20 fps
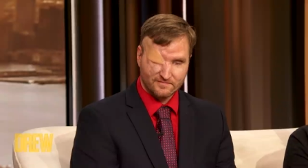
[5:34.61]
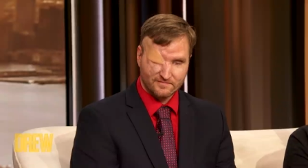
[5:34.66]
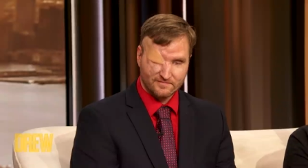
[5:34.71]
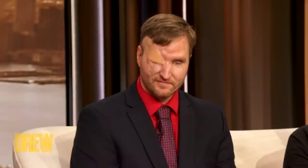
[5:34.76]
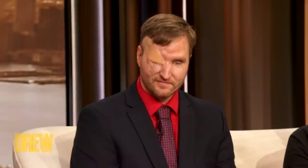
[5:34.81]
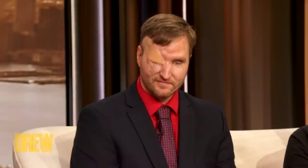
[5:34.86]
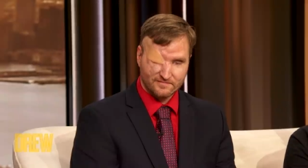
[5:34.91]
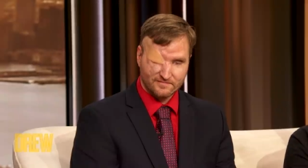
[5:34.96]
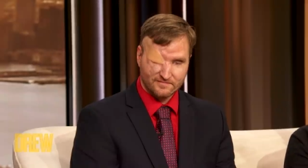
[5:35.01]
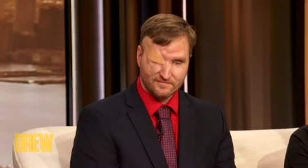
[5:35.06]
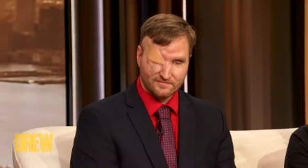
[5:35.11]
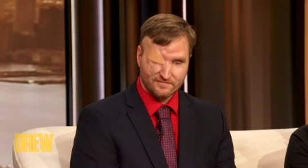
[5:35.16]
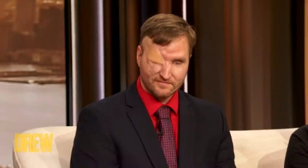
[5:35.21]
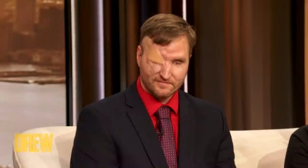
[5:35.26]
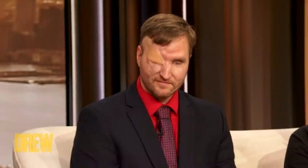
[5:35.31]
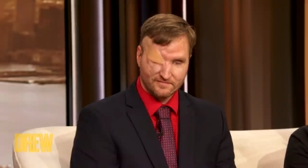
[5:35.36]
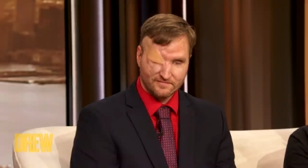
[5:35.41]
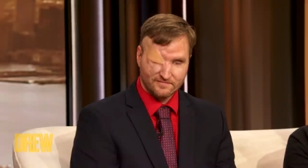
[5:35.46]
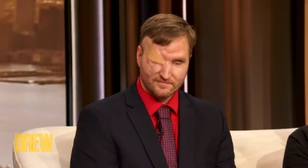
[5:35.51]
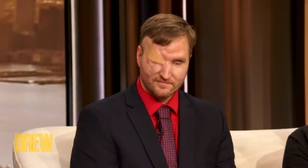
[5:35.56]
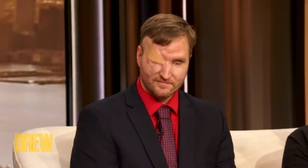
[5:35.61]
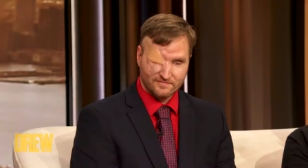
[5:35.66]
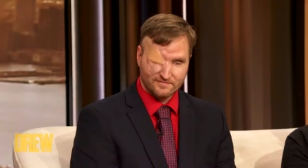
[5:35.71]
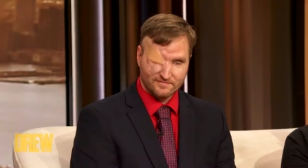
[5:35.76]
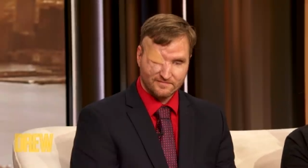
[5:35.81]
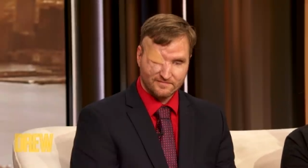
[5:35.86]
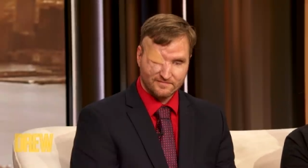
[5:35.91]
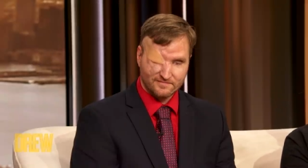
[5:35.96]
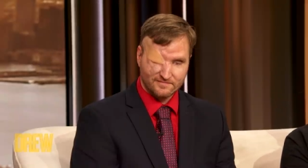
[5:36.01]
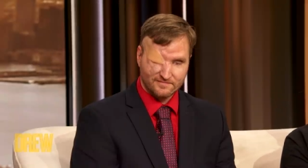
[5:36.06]
both of you
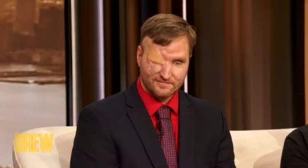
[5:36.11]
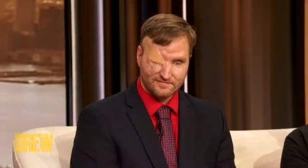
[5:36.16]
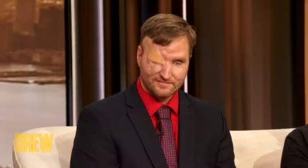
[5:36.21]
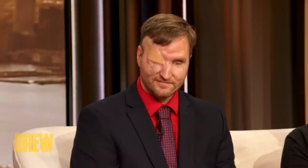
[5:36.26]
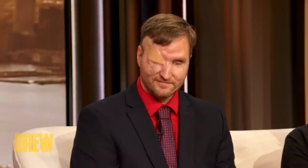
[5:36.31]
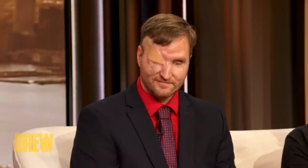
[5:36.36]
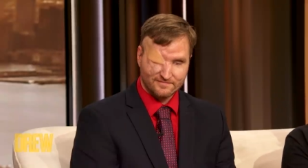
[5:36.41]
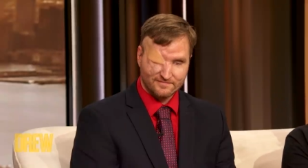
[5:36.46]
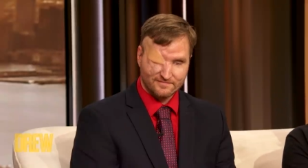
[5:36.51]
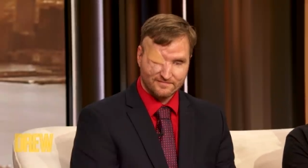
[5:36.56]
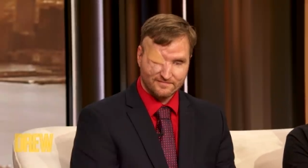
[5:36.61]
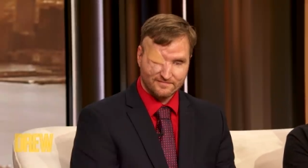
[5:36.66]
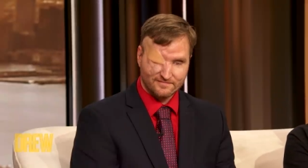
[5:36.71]
to hear.